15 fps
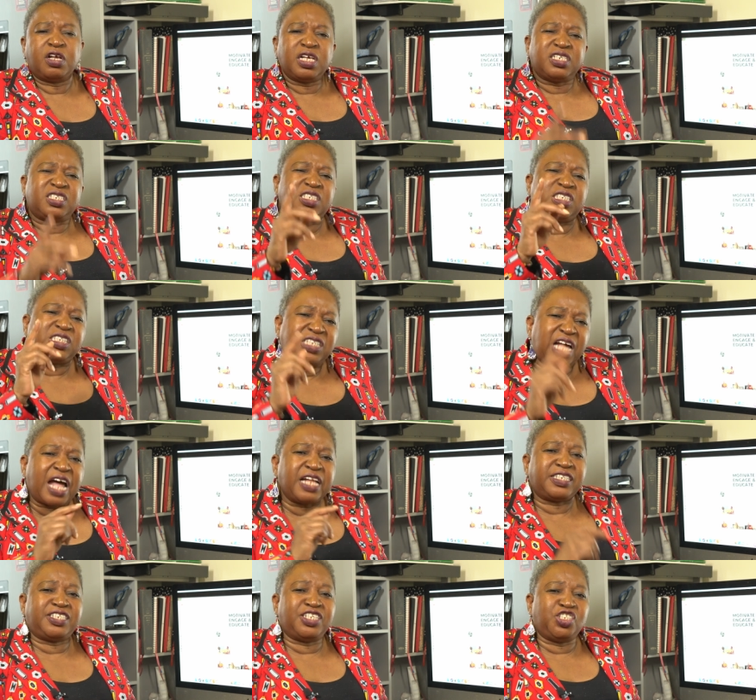
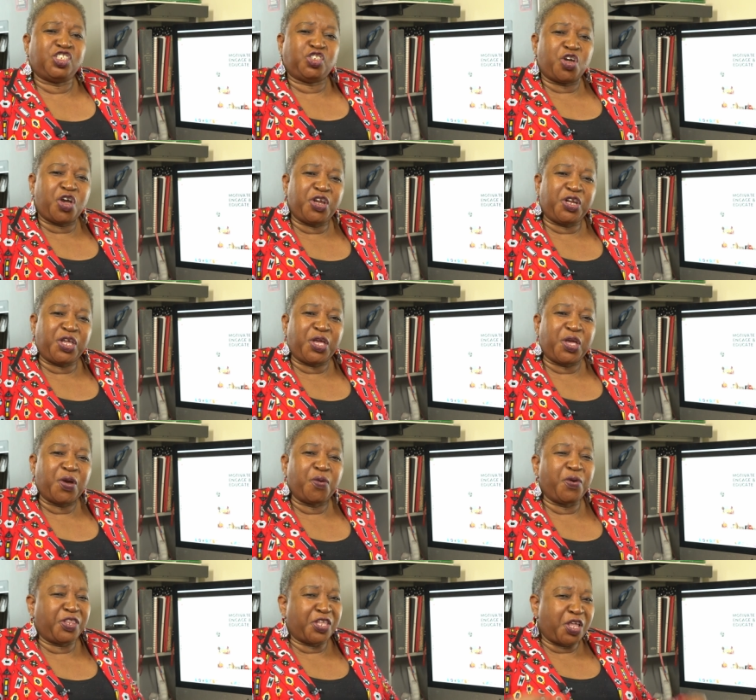Start the journey
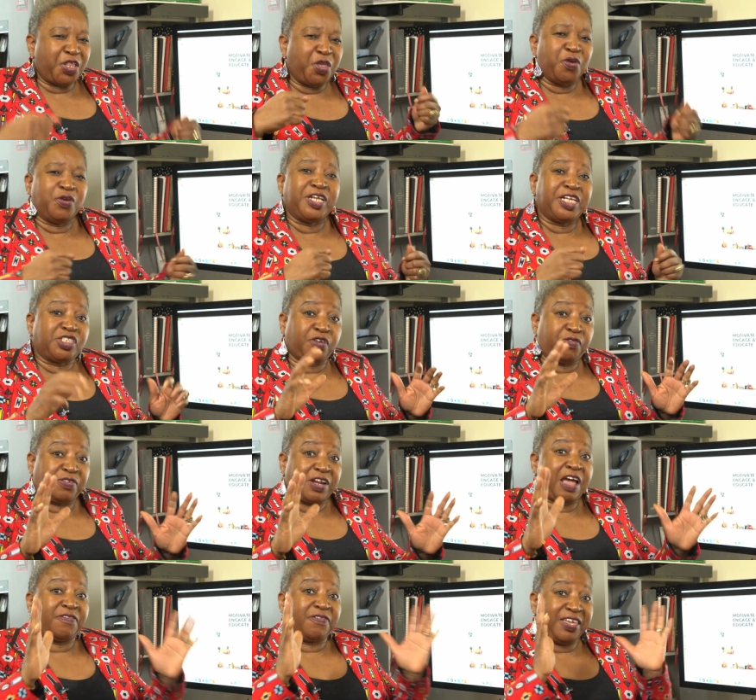with a new lease of
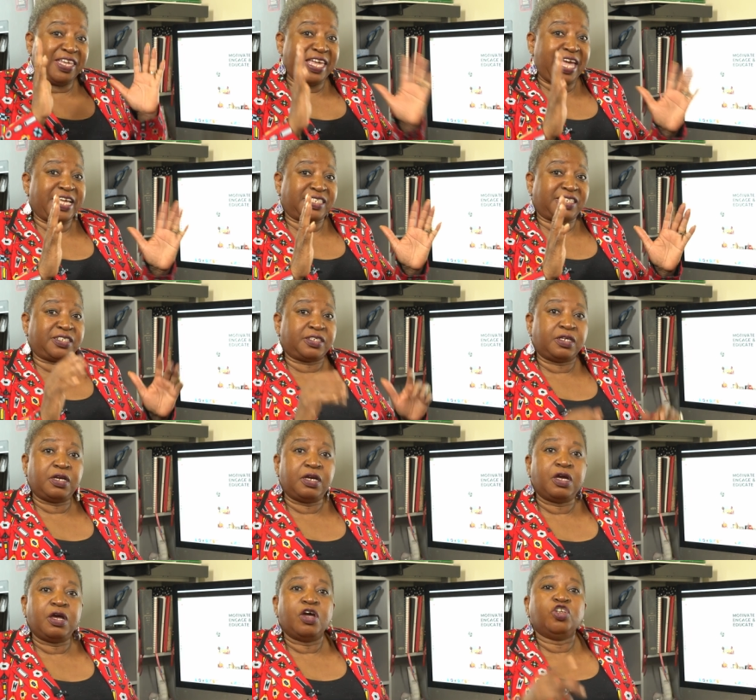life, yes.
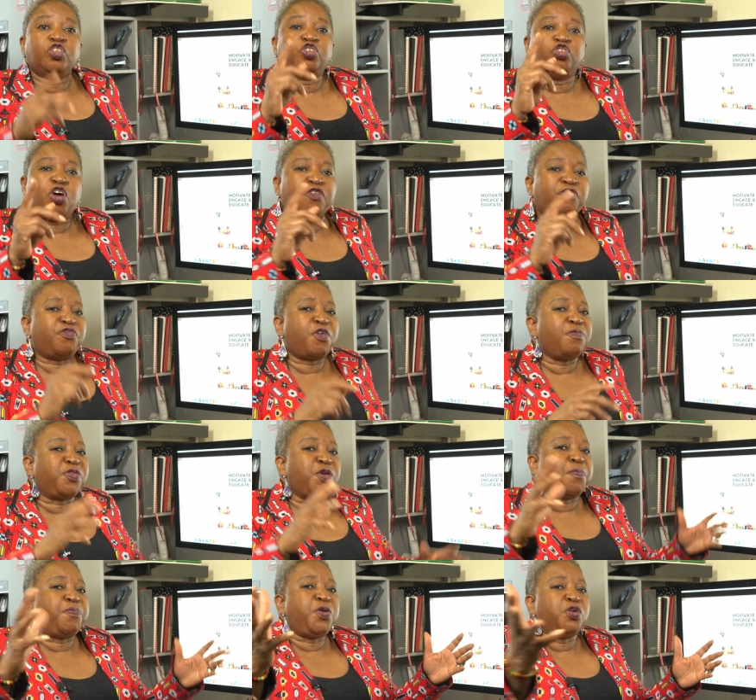Drawn from
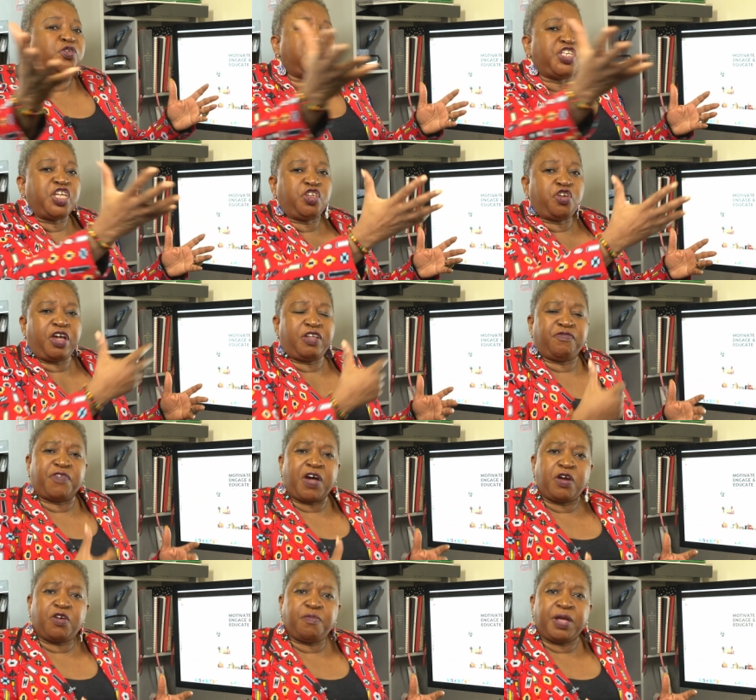the beauty in your
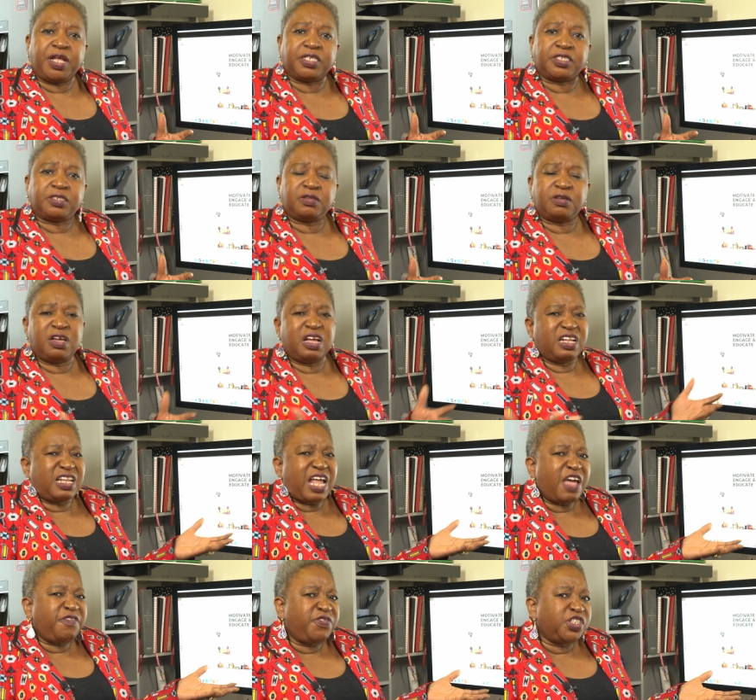environment.
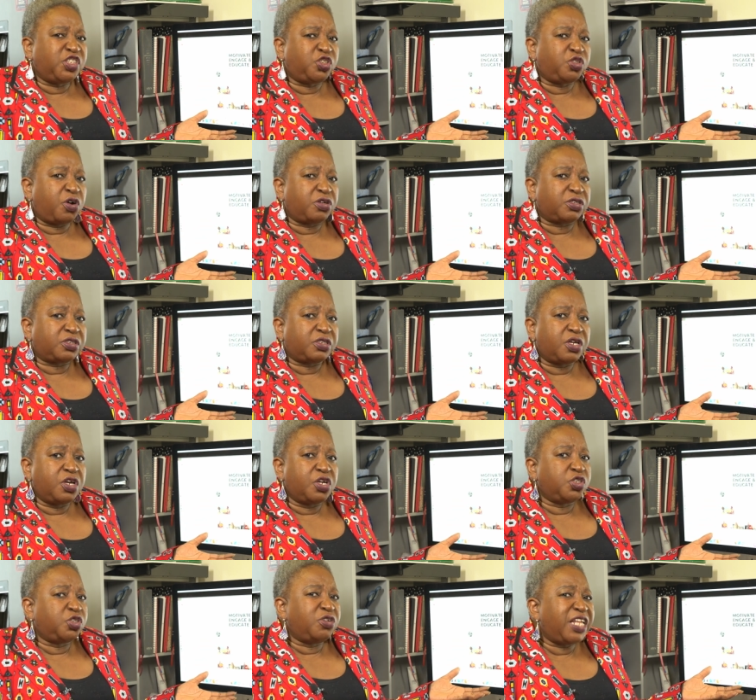Life is short,
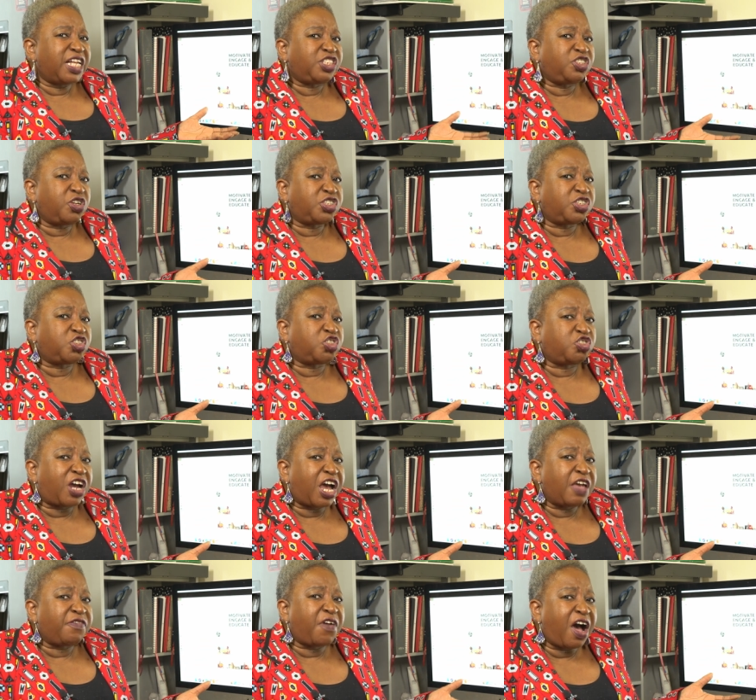so let's just
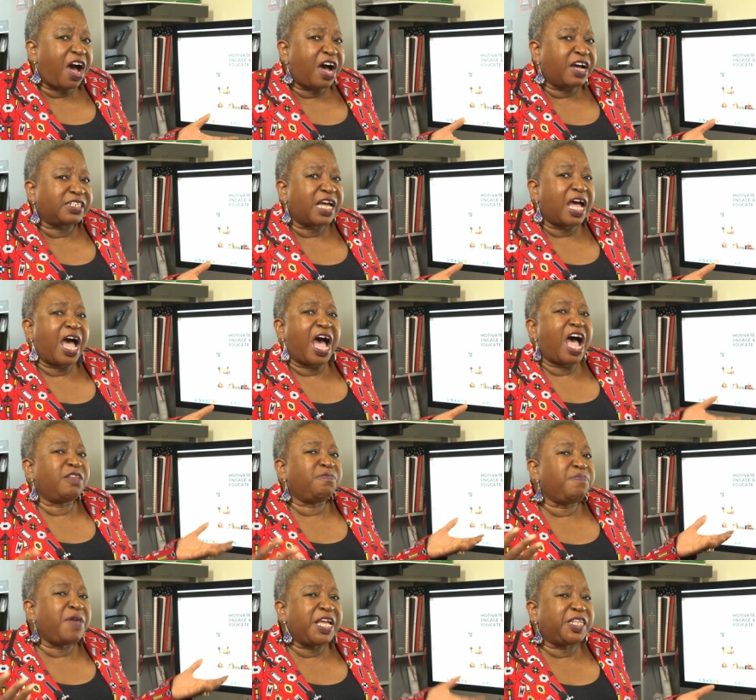strive hard
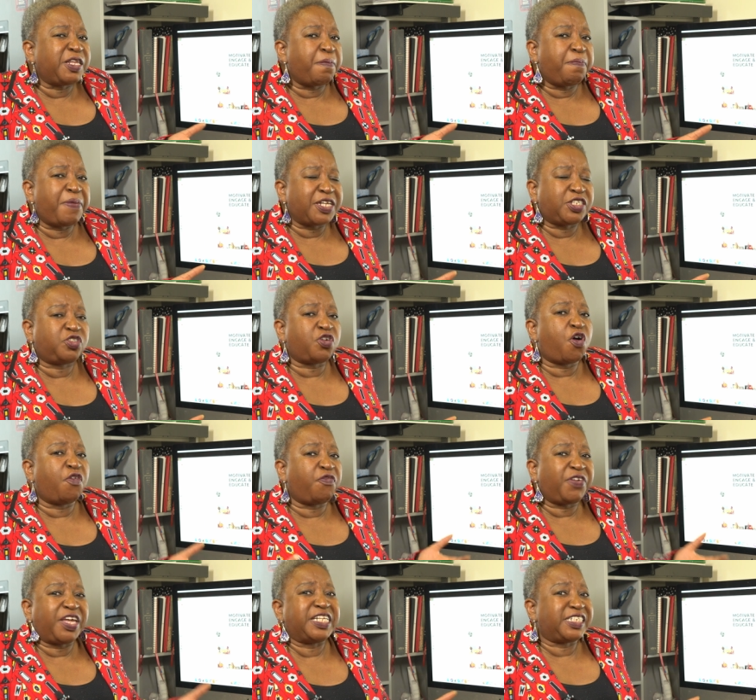and make the best
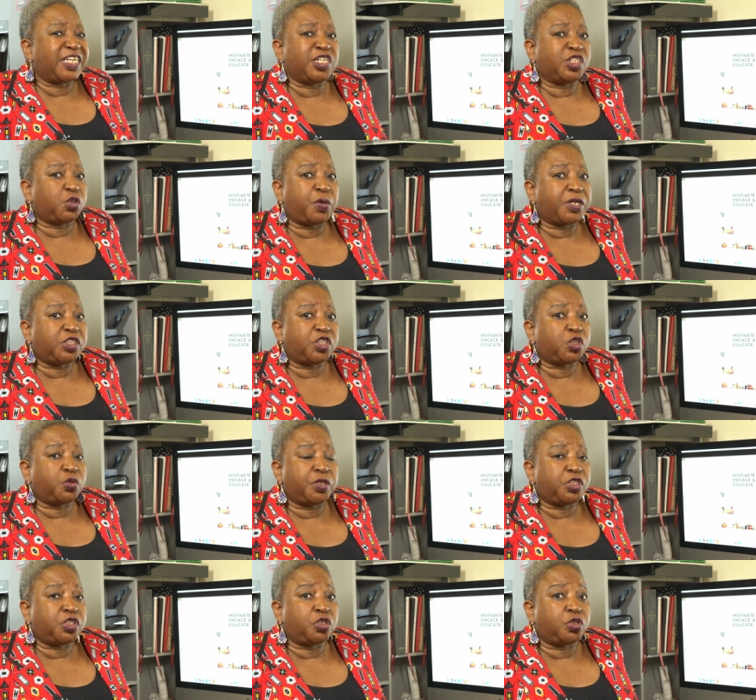of it in
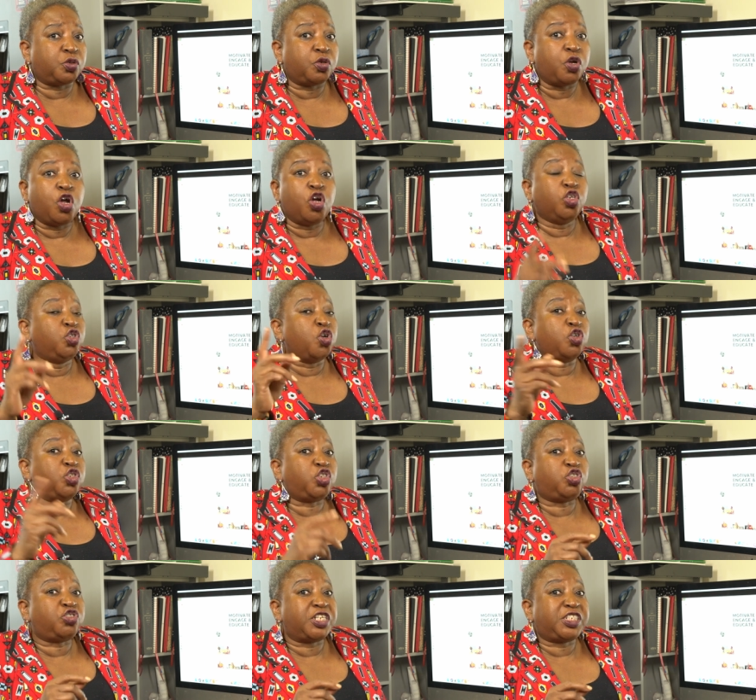2022. Don't
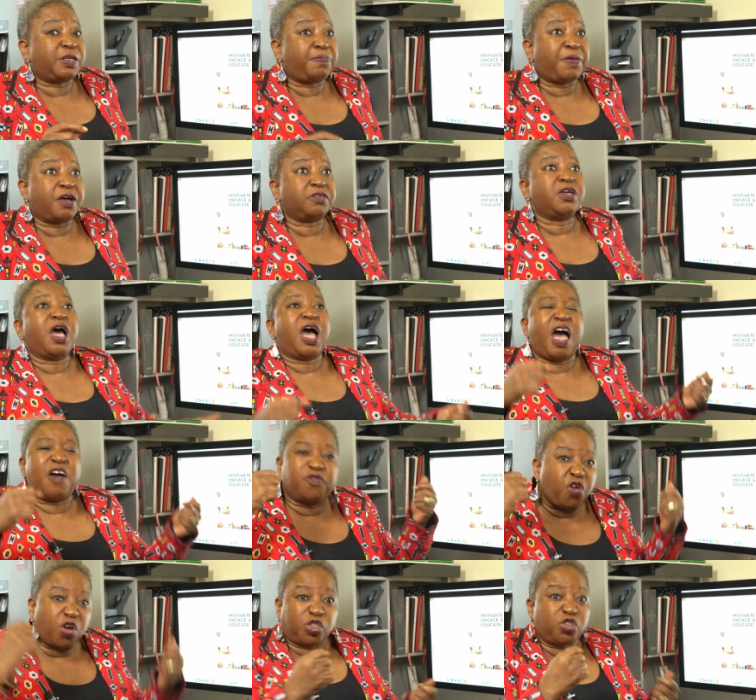stress about,
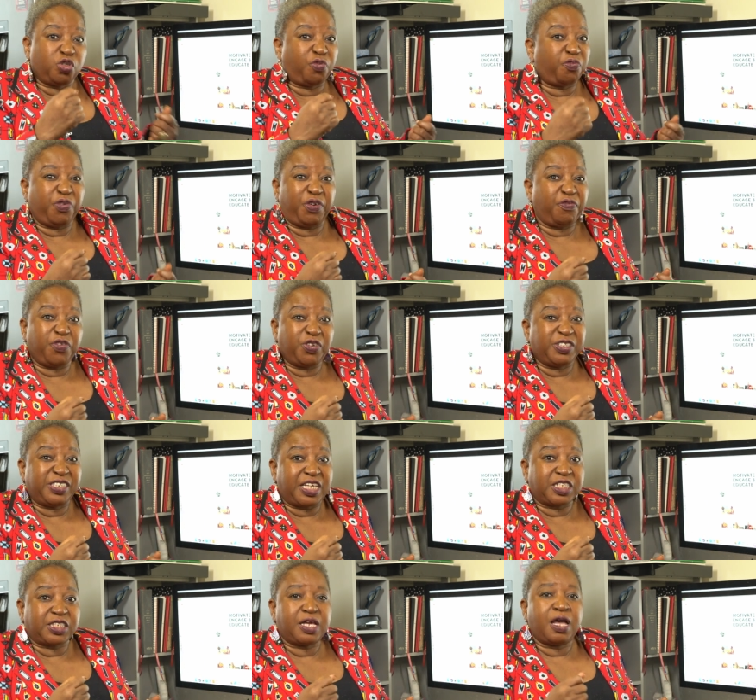I've got to fulfill
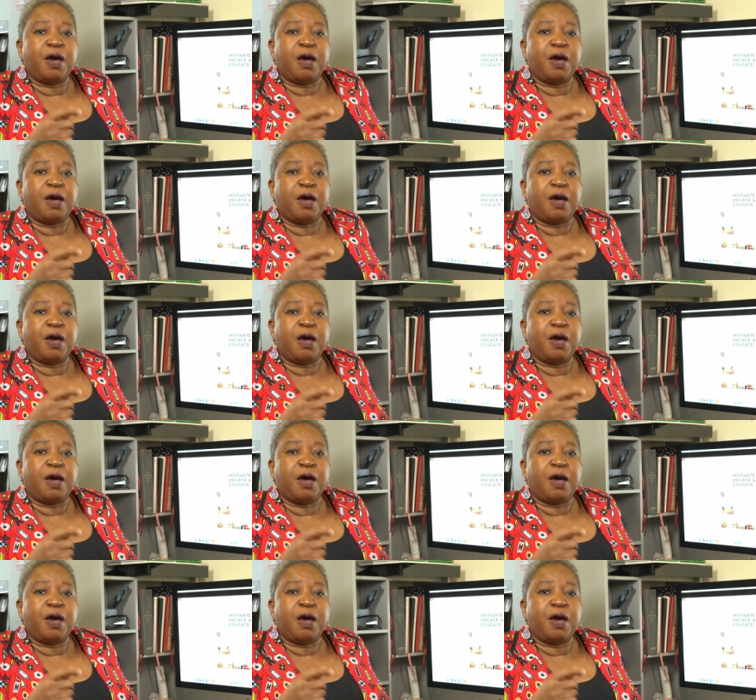this,